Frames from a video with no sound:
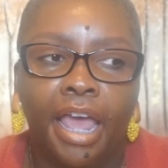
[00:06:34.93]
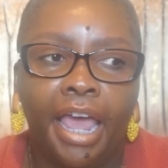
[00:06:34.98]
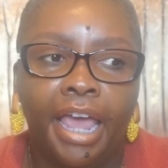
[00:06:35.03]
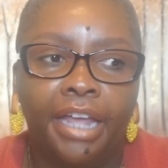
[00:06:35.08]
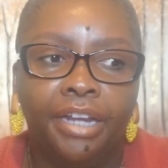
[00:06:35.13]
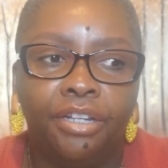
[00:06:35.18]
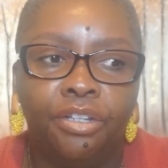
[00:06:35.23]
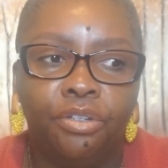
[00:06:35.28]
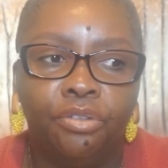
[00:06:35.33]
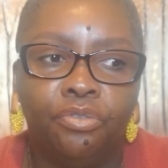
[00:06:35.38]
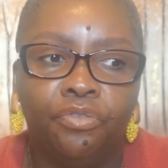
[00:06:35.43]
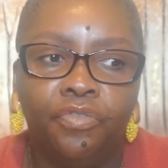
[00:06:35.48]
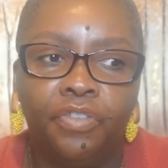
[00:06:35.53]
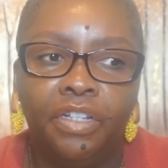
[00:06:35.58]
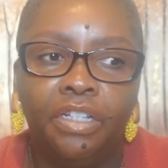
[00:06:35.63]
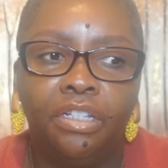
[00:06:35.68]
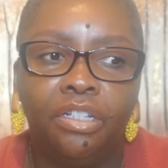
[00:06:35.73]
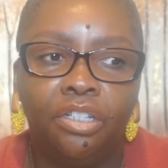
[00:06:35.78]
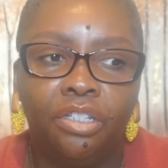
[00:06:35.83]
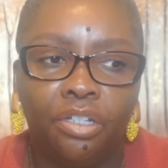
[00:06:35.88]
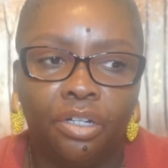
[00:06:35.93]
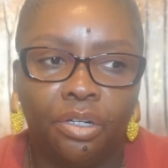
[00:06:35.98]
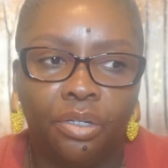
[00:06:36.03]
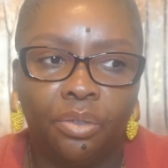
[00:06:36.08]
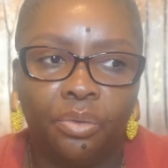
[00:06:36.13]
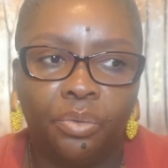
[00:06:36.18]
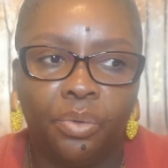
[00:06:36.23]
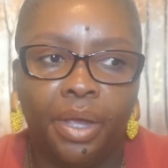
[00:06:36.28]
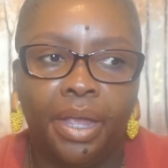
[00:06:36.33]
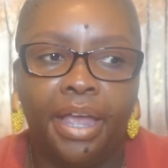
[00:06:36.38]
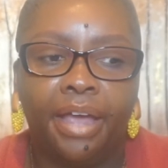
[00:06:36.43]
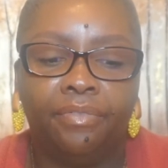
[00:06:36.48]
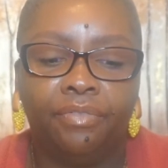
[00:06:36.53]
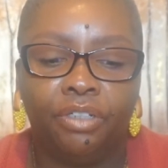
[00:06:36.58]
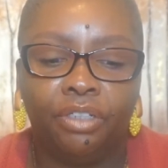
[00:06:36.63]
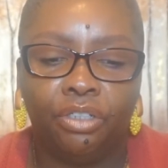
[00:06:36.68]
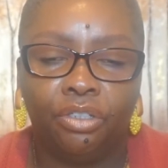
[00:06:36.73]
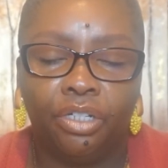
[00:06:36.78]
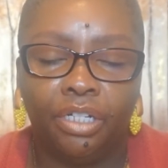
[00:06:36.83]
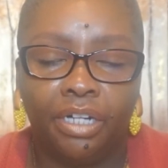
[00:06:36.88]
and you feel a certain way
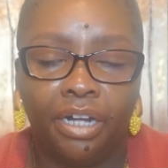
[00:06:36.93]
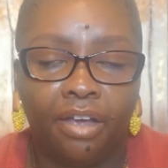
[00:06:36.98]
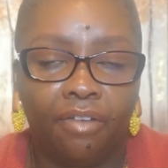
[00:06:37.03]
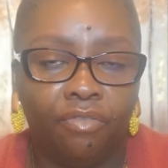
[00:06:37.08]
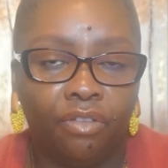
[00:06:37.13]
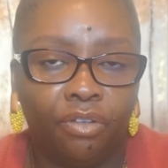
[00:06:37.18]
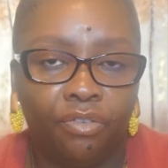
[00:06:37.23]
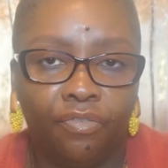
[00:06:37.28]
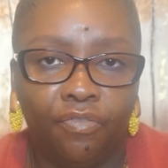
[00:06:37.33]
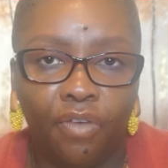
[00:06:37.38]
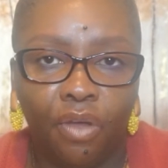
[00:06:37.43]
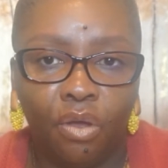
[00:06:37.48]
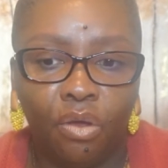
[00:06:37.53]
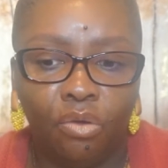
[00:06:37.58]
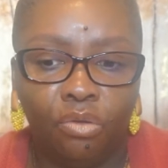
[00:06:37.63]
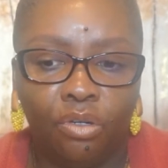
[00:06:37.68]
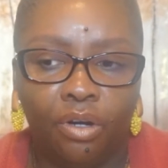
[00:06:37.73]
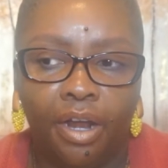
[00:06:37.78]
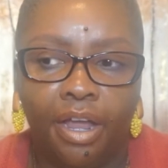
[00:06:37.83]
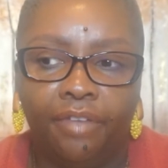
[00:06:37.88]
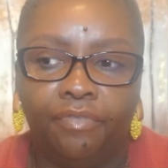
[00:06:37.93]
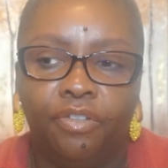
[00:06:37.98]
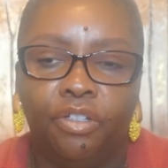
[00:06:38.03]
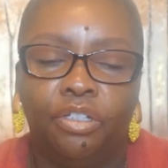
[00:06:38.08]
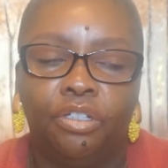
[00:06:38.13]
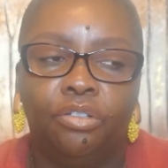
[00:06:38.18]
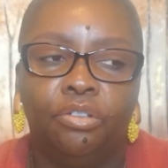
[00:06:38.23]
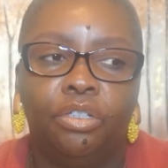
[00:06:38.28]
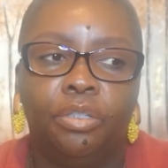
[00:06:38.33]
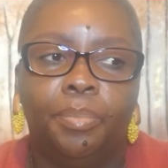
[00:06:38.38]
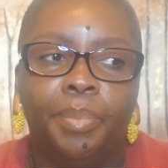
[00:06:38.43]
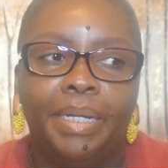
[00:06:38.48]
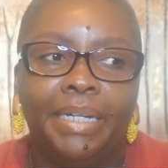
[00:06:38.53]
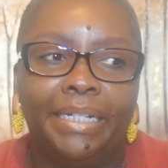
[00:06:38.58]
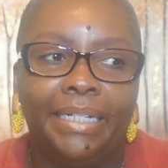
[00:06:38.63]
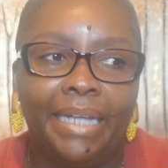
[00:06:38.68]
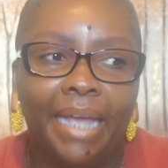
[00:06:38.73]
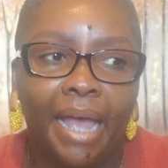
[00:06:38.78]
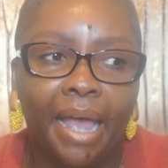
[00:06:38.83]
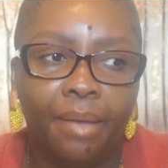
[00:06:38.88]
after you get off the phone or after you
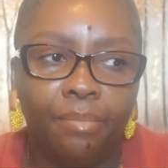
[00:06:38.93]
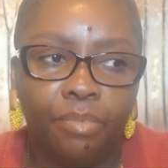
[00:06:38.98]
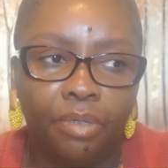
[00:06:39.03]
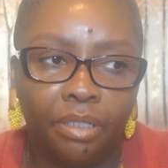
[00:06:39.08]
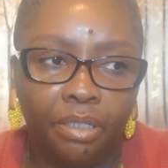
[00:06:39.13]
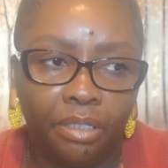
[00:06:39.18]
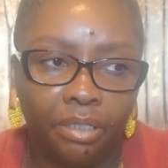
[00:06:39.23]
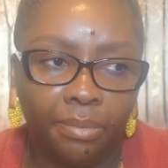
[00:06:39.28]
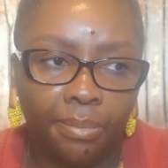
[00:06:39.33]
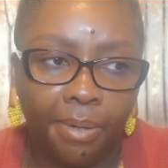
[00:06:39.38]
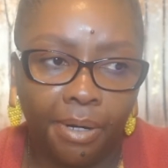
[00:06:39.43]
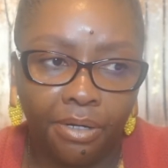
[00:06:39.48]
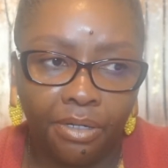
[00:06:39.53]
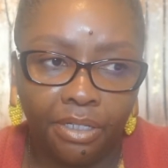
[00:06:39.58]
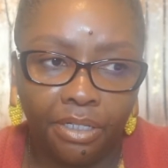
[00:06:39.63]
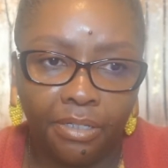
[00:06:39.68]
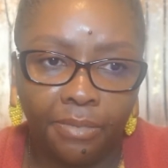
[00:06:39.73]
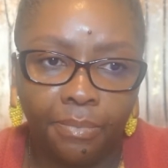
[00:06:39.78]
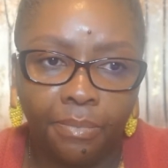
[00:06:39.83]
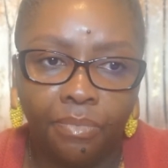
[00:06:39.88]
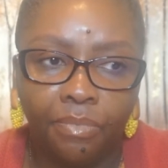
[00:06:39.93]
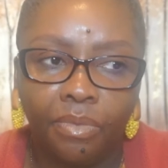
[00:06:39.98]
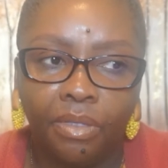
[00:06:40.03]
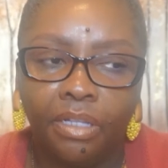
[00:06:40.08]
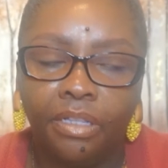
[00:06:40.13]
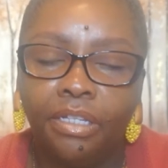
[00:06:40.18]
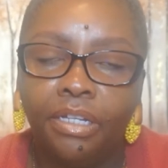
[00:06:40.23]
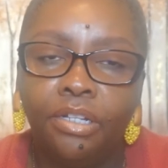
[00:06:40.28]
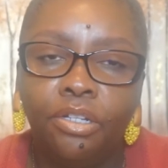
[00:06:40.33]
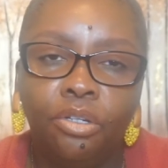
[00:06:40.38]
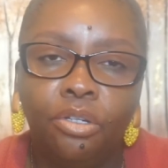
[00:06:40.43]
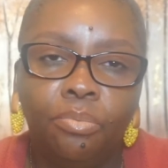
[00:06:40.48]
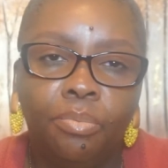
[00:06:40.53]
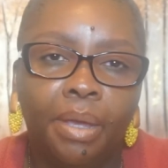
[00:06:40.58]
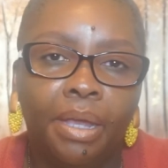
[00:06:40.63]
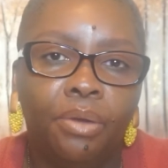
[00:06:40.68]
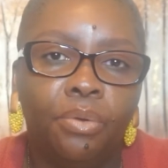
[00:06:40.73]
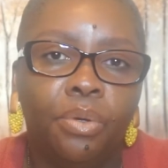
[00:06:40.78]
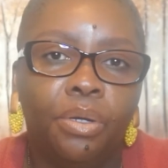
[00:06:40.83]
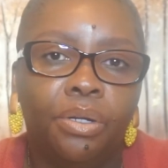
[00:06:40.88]
spend time with this person, then you
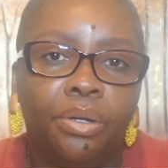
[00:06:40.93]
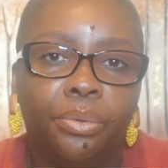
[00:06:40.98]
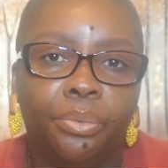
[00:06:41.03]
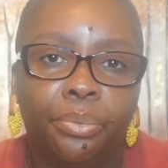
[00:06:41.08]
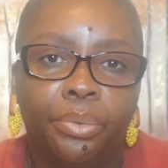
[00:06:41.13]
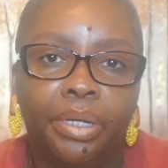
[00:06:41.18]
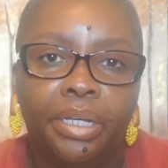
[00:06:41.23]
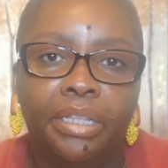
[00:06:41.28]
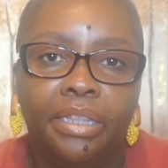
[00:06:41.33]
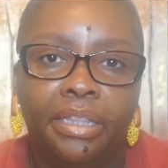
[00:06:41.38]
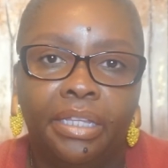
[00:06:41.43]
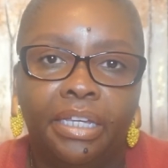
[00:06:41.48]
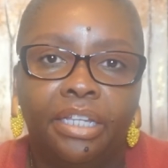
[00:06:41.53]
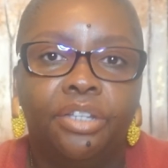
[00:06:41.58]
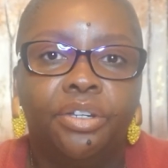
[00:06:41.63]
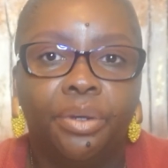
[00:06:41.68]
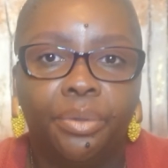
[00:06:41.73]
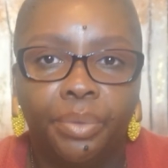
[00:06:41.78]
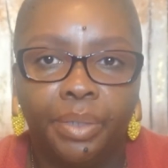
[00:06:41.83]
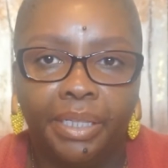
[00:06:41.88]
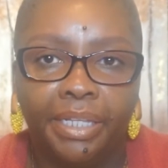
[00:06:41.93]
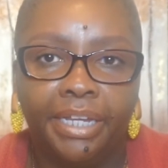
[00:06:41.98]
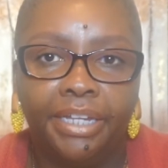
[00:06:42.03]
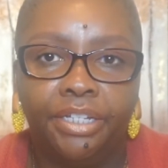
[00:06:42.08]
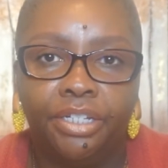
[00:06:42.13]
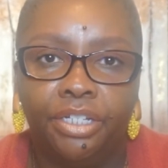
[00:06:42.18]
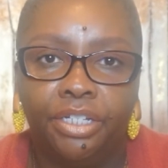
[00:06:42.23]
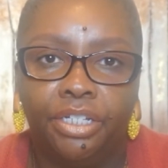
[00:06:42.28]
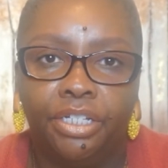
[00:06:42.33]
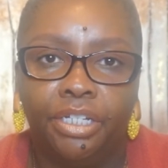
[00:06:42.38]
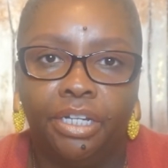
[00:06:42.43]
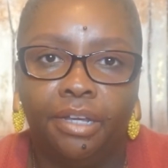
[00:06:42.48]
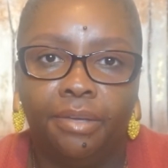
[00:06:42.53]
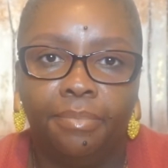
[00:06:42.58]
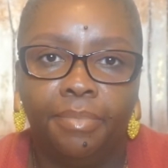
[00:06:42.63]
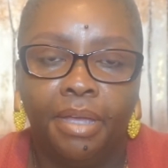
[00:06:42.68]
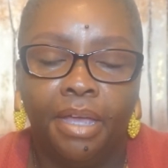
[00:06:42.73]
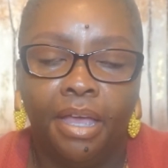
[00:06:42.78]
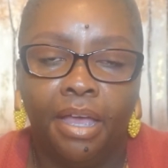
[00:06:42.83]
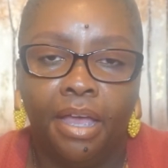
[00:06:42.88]
may want to rethink your
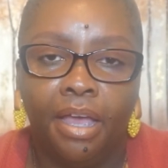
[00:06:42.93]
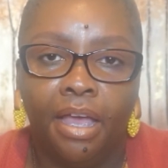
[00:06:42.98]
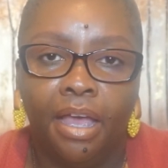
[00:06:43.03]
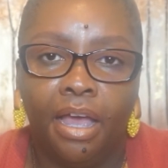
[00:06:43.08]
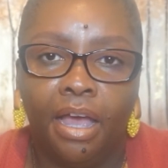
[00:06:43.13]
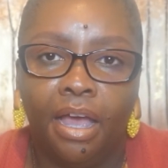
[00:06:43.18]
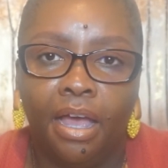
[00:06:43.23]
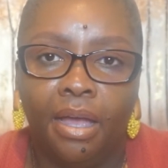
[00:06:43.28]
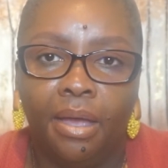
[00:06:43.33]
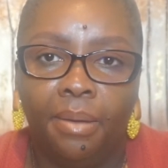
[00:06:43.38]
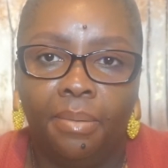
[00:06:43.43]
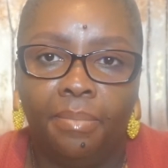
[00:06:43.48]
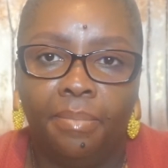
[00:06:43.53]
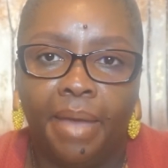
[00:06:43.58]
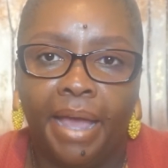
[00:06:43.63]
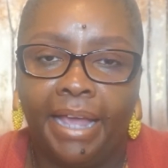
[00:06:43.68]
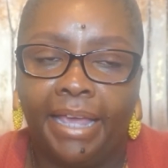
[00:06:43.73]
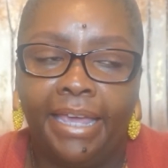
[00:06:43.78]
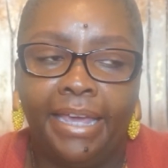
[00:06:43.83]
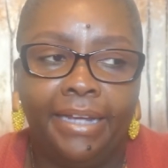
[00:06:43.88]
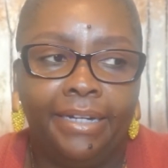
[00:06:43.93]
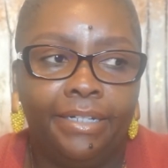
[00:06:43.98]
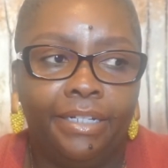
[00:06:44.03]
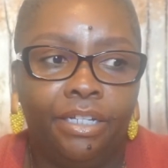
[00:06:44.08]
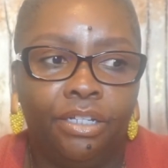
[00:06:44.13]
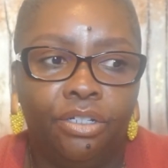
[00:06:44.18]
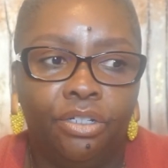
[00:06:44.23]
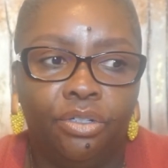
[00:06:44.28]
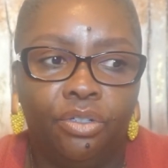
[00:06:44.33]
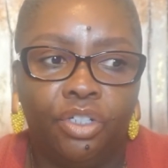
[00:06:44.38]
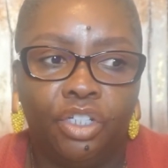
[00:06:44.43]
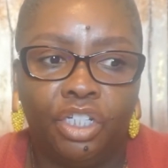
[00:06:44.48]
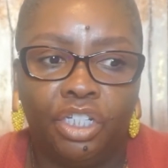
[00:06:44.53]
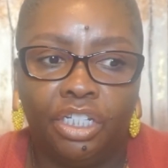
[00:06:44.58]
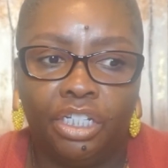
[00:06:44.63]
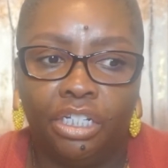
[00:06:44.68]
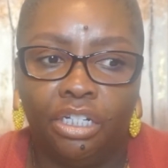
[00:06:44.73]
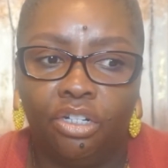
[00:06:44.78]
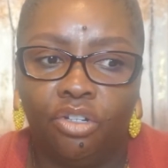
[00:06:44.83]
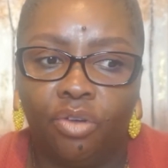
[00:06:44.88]
relationship. Um, I can't tell you
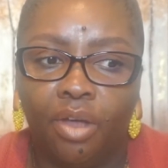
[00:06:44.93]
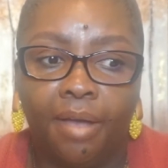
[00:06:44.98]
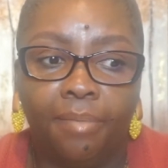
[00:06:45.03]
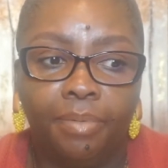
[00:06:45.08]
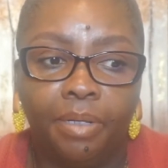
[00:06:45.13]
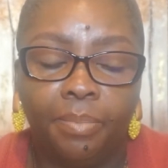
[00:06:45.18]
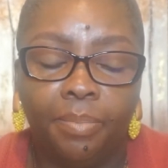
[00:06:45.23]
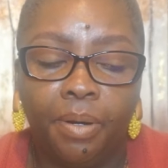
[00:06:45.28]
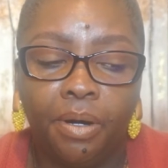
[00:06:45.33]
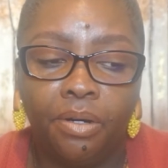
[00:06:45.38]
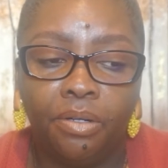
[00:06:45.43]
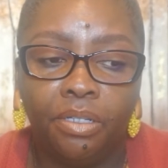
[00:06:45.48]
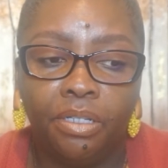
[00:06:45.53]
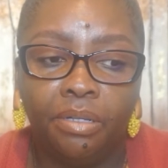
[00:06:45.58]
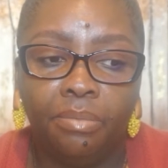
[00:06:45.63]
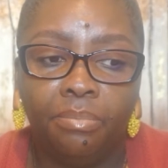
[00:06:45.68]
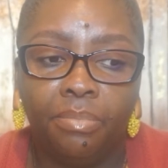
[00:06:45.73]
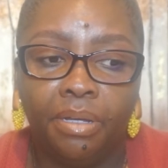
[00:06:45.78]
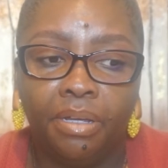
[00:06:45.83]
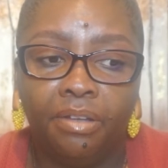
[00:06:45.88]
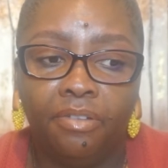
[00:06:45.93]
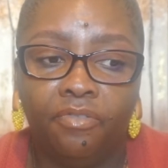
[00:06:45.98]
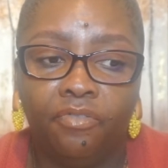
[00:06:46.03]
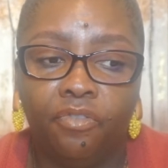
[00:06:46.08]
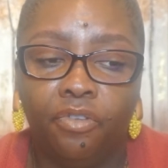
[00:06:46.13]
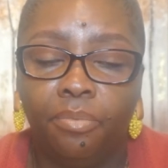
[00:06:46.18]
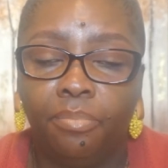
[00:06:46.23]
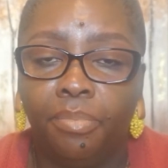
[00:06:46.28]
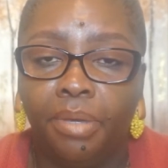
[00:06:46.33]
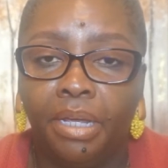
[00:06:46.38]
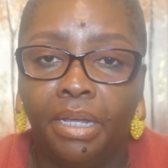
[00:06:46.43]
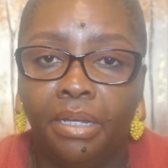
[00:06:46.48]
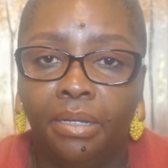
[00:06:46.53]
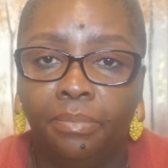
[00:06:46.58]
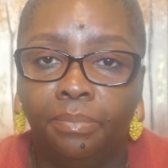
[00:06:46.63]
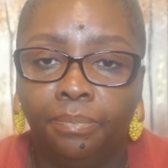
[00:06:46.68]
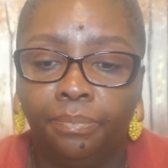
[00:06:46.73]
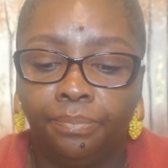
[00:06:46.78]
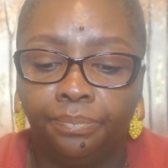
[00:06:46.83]
just to drop the person, but for me,